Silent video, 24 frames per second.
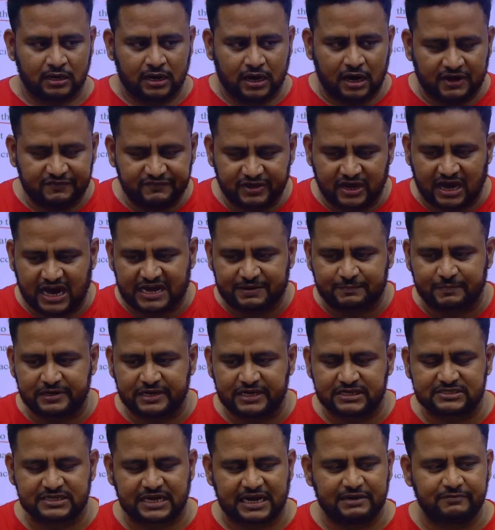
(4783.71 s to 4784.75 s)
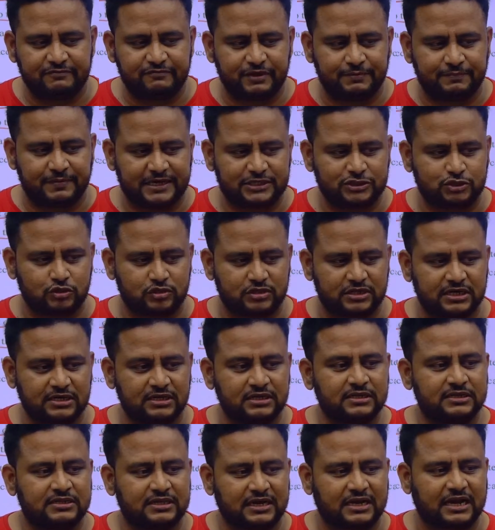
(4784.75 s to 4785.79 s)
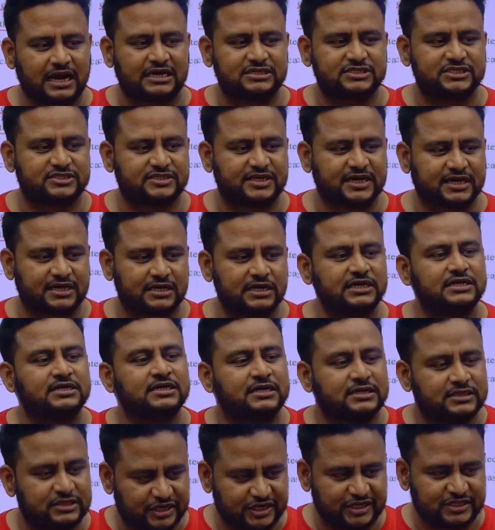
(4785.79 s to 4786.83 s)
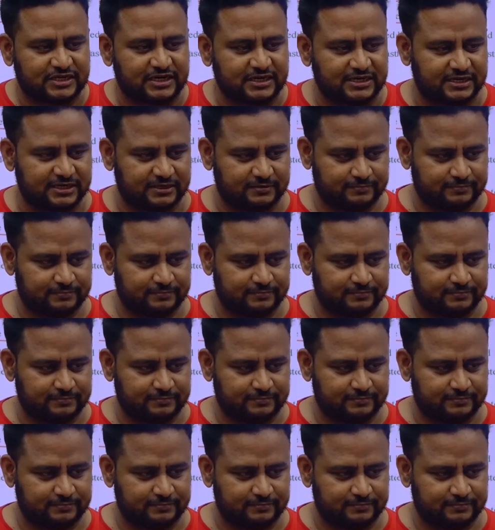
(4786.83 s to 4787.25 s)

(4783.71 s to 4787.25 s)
We harmonize and we make sure that the class is taken at 3:30.